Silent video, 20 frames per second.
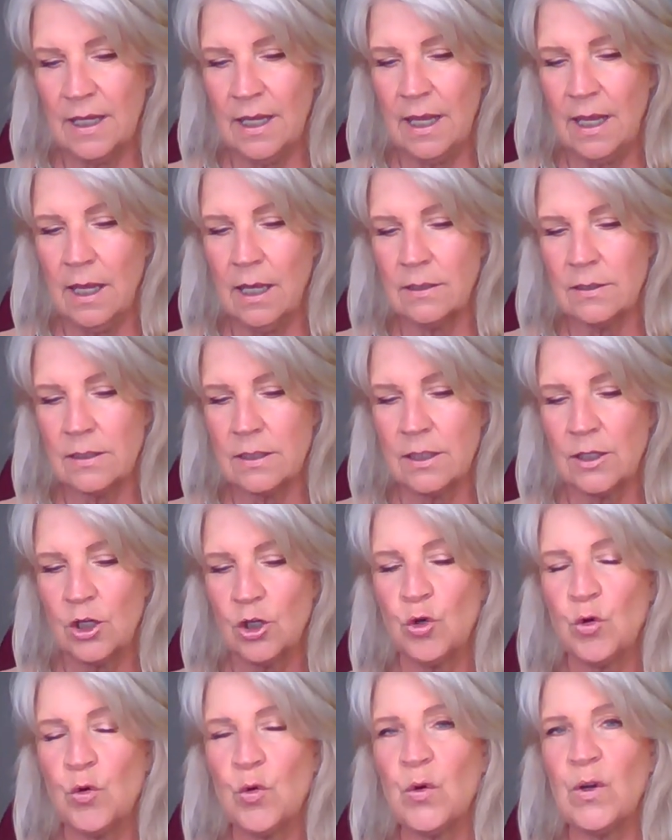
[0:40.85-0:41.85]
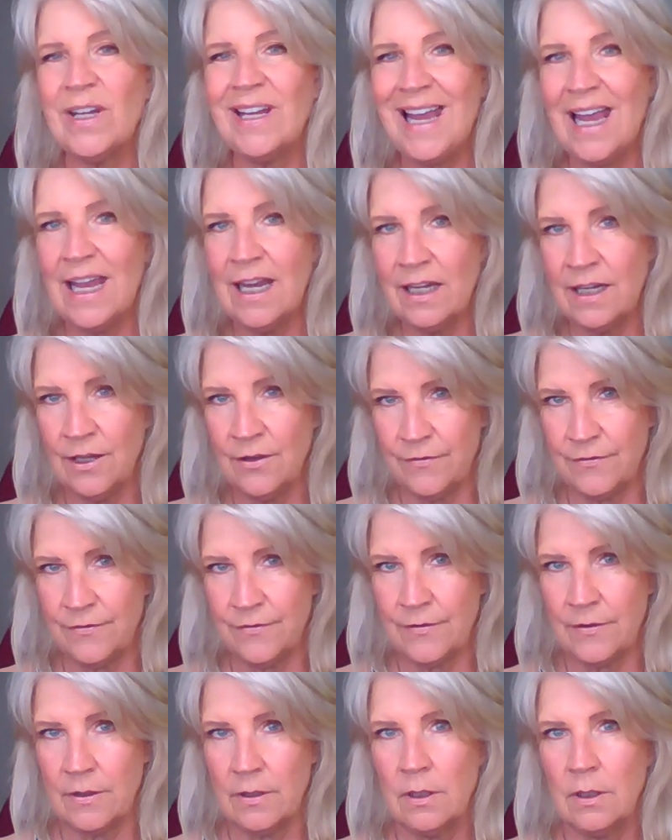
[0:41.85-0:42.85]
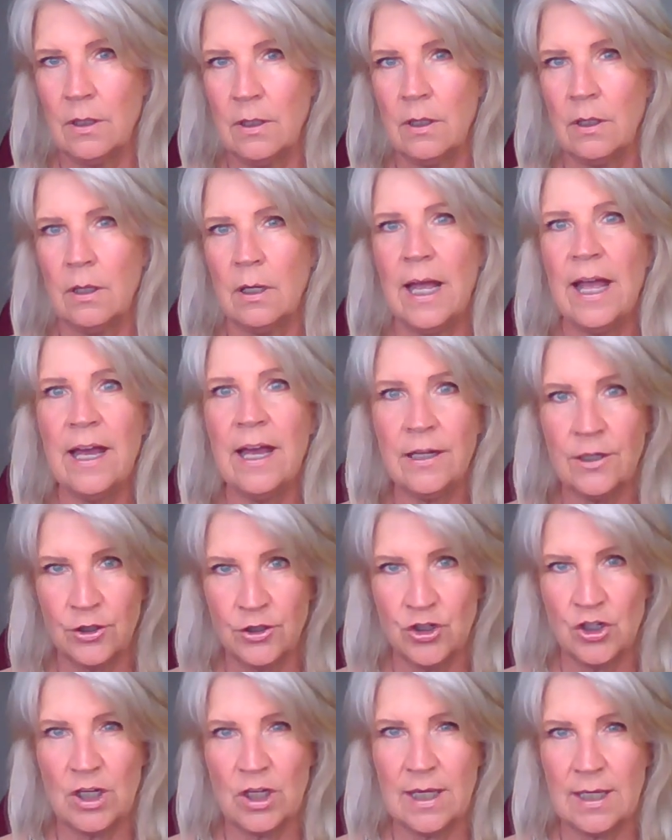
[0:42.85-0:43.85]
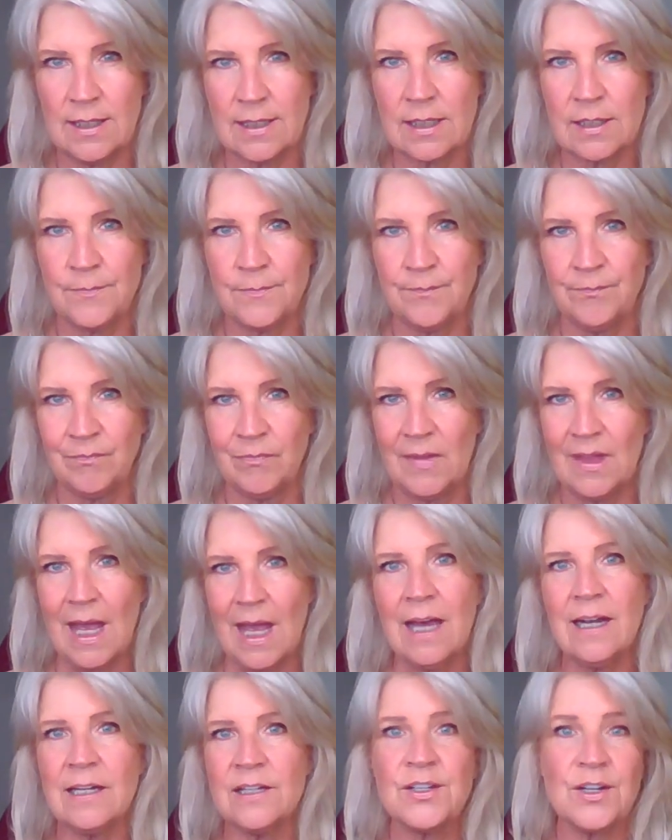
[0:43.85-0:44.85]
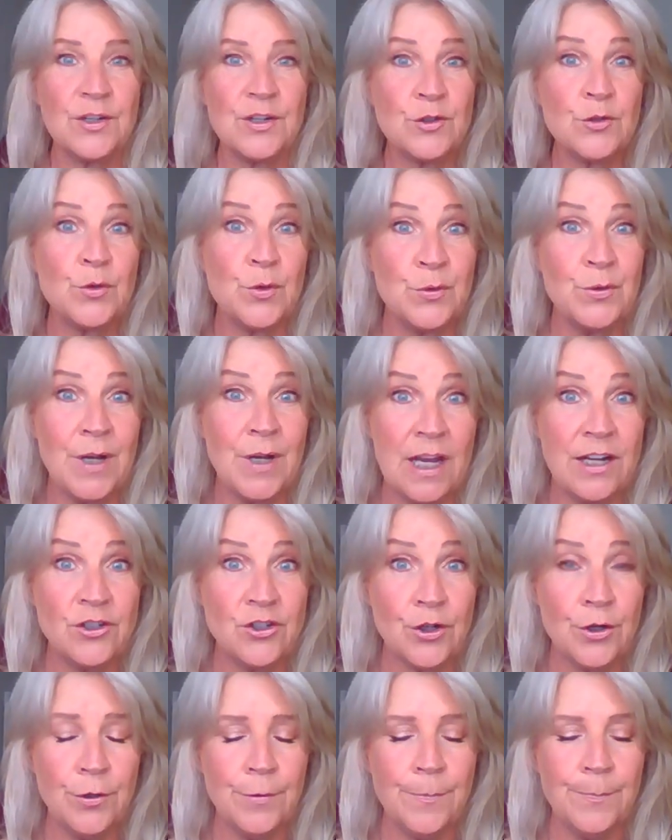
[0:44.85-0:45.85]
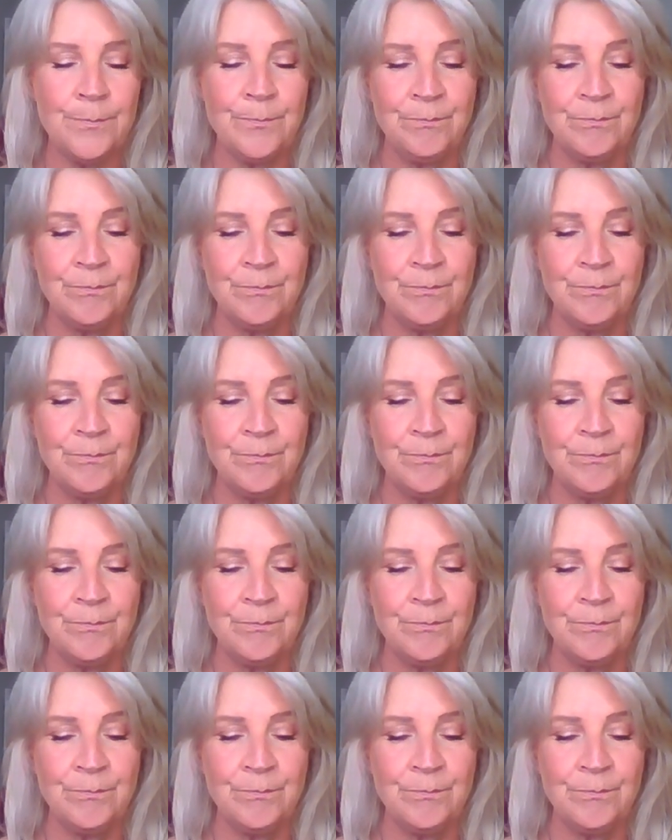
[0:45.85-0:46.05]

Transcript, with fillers: and creative energies. That is our true nature.